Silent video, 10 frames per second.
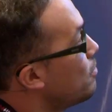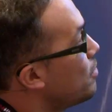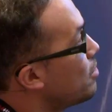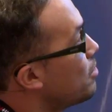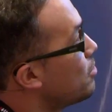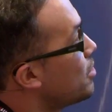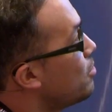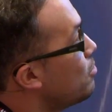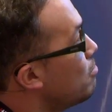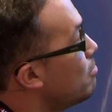found out you
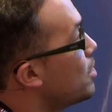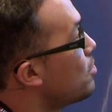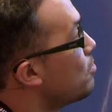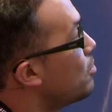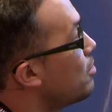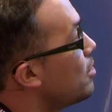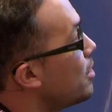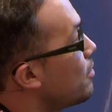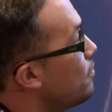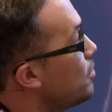can do much more,
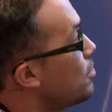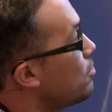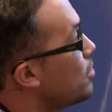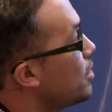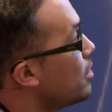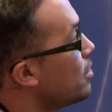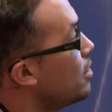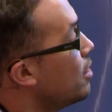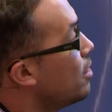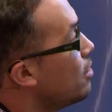like filtering
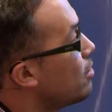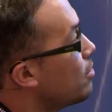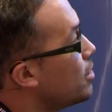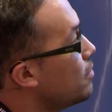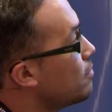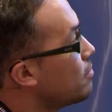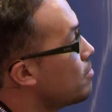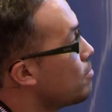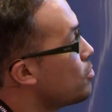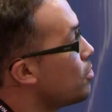or even
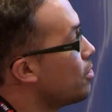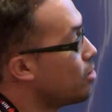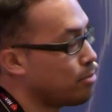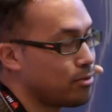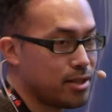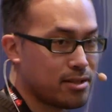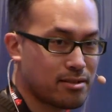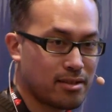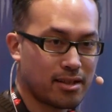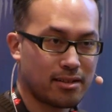join
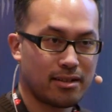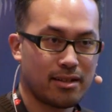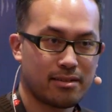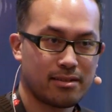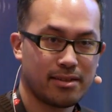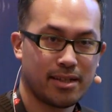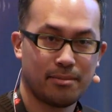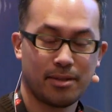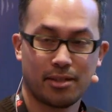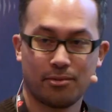operations, like in a classical
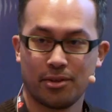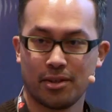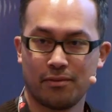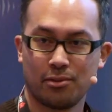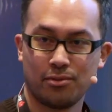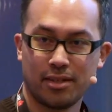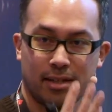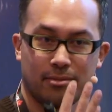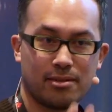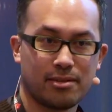database where you have 2
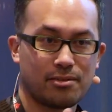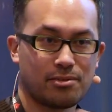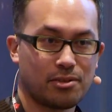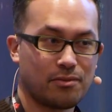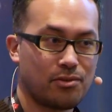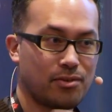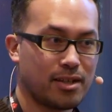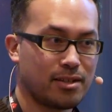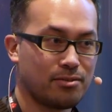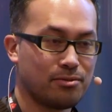tables and you're sort of
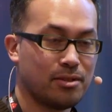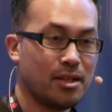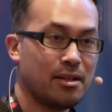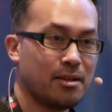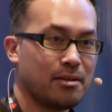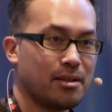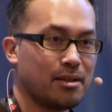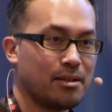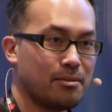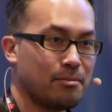trying to
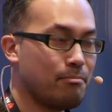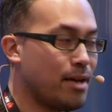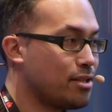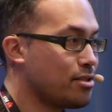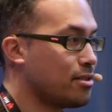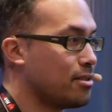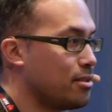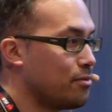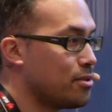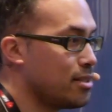match the
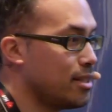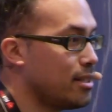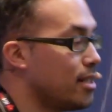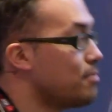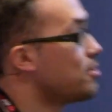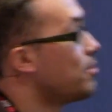different data items you